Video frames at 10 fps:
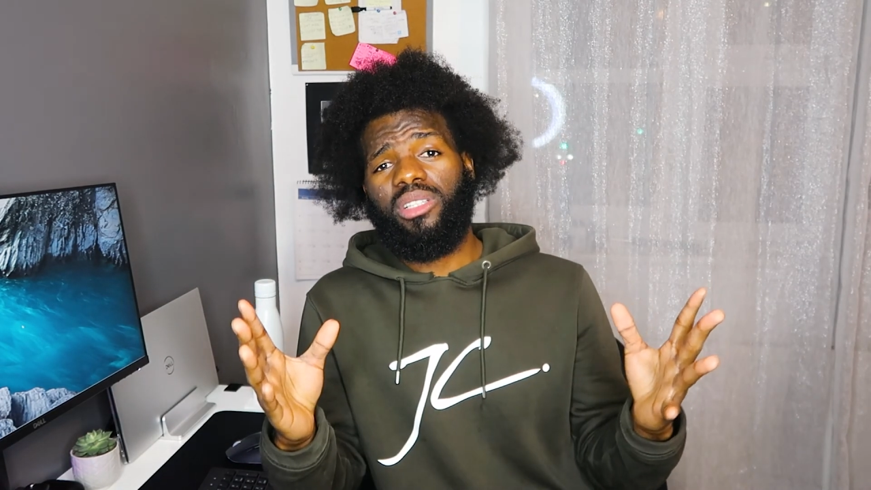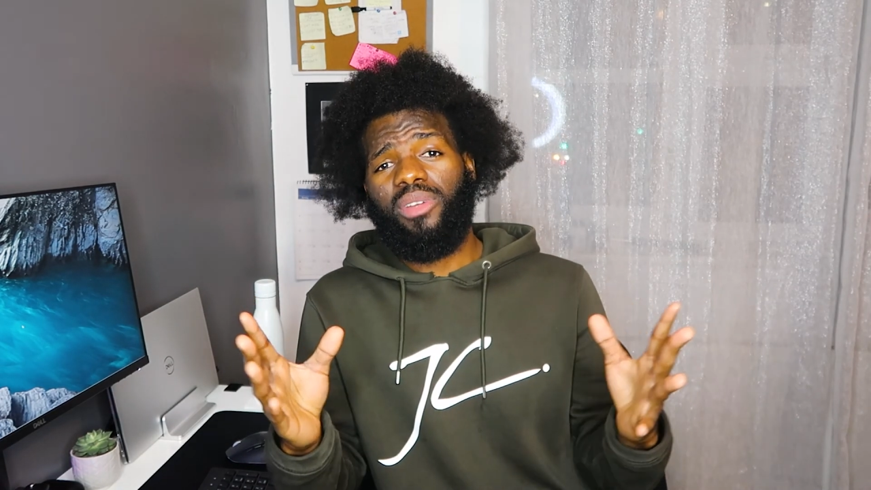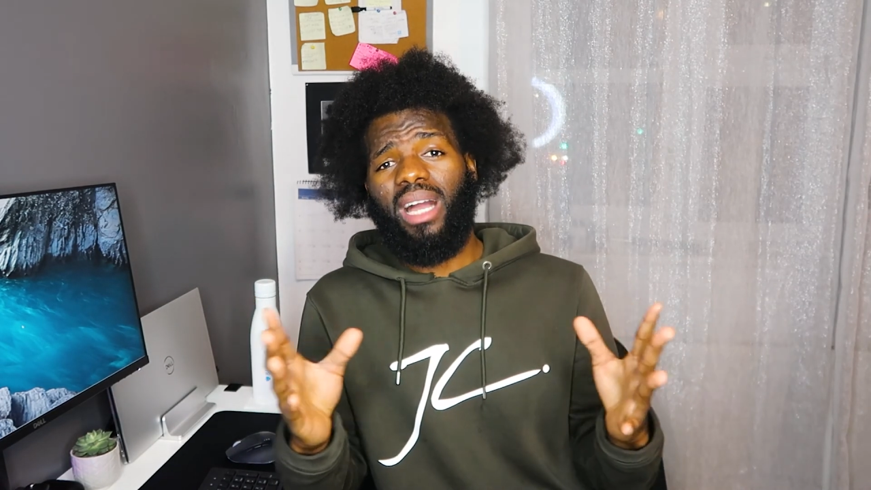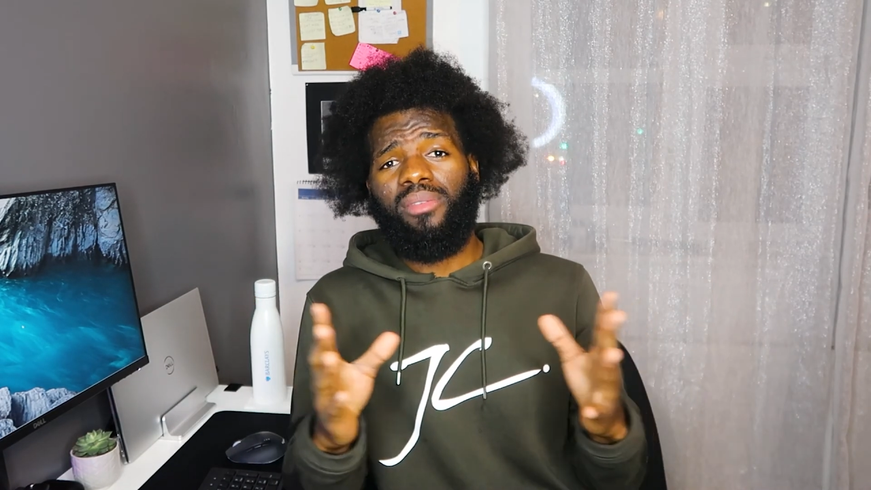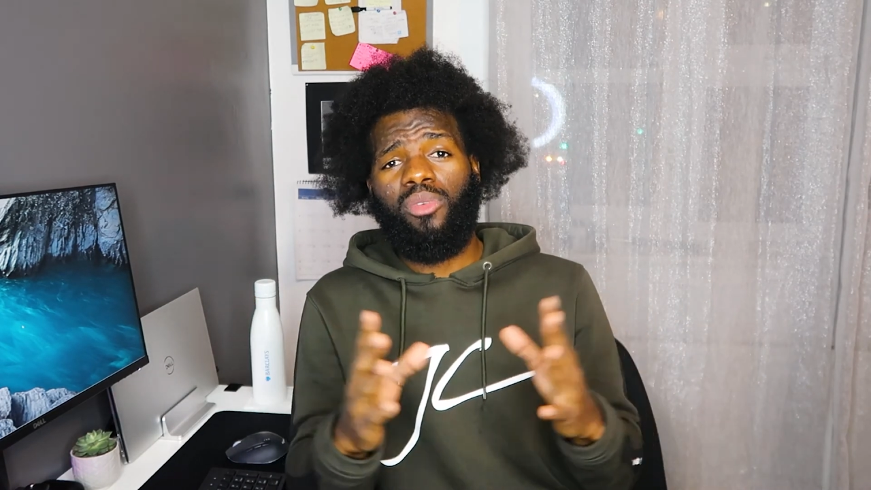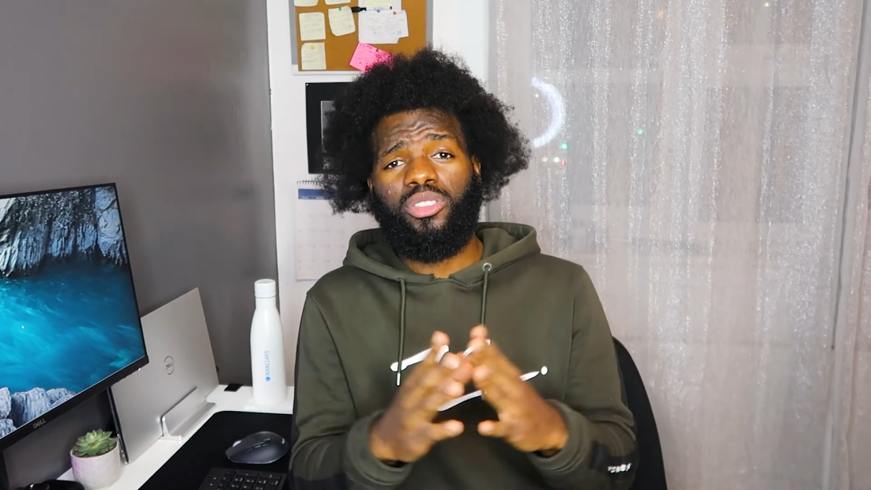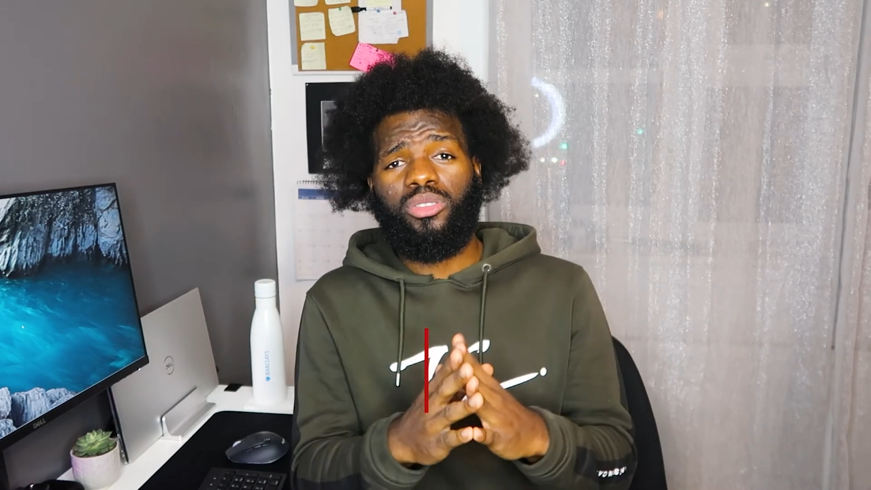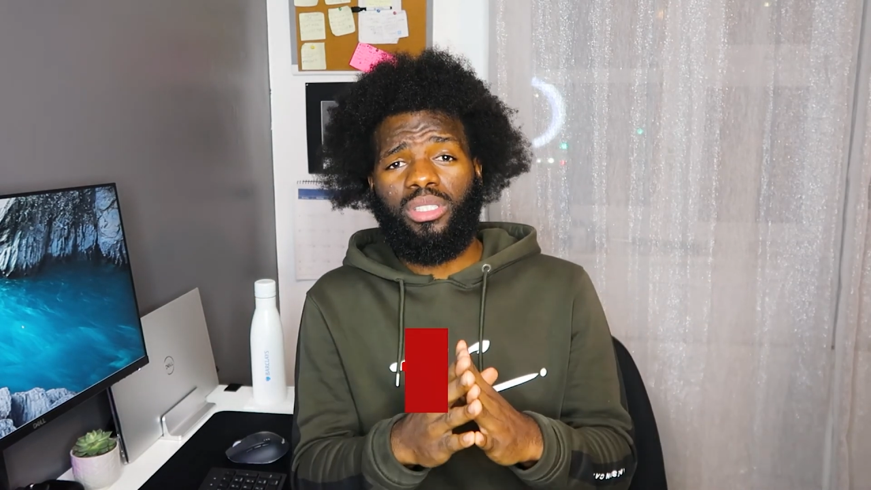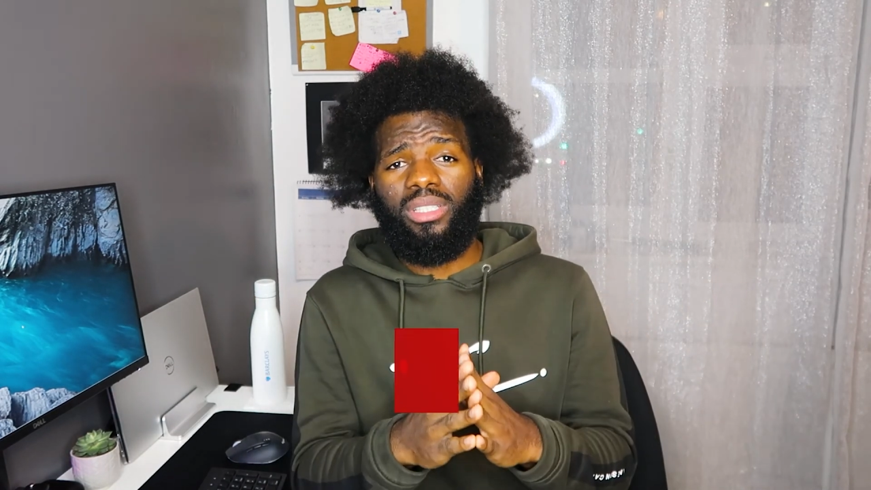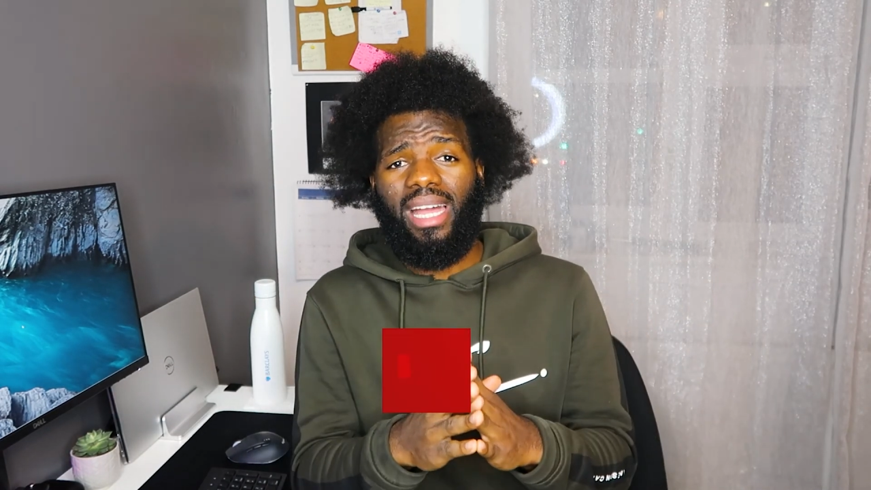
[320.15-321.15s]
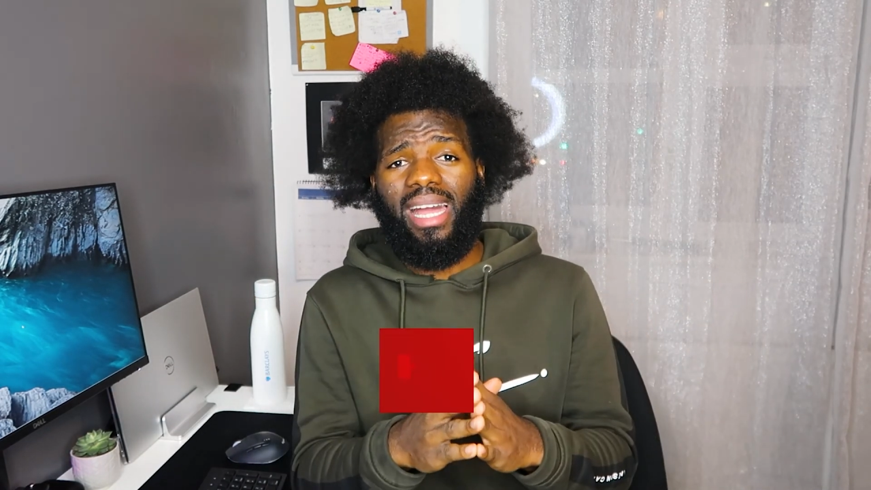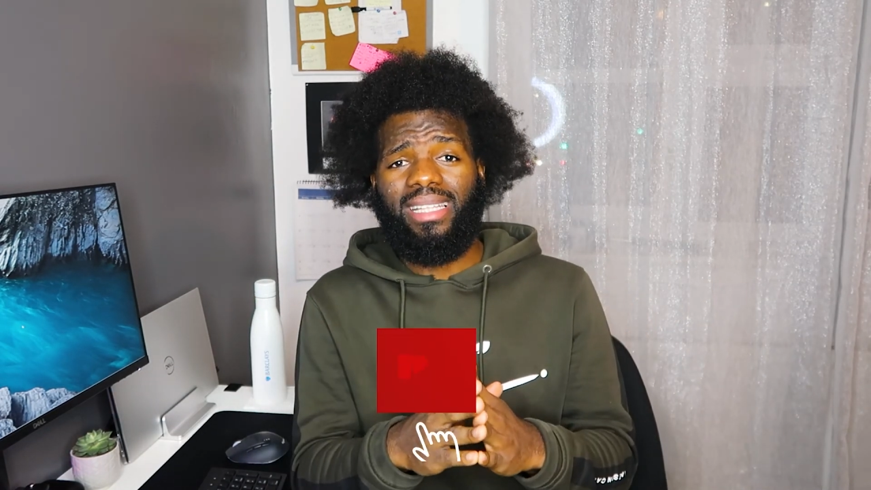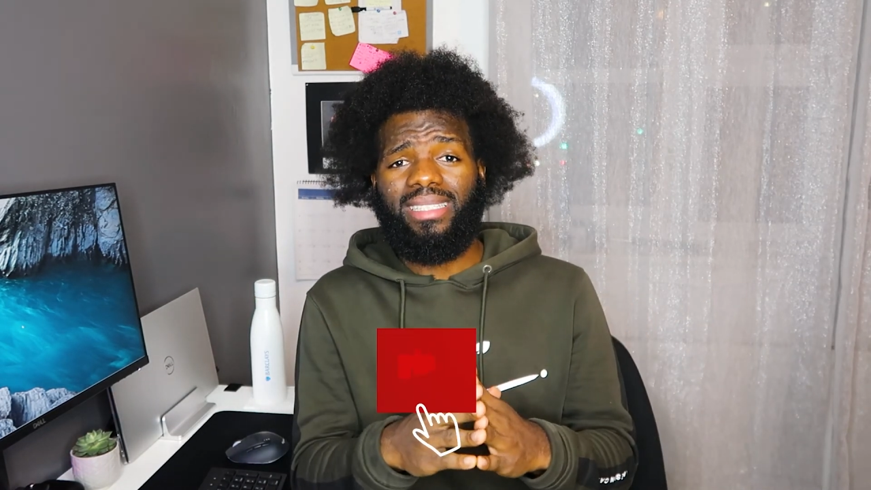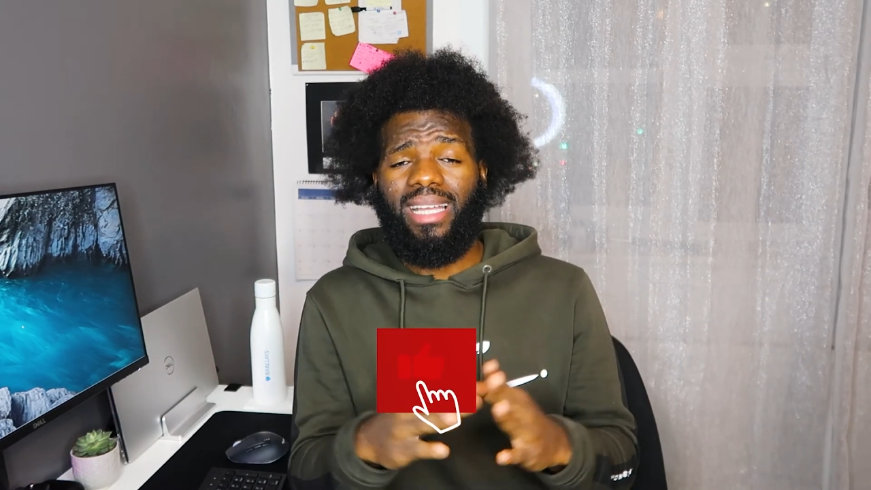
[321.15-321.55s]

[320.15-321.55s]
If you have watched to the end,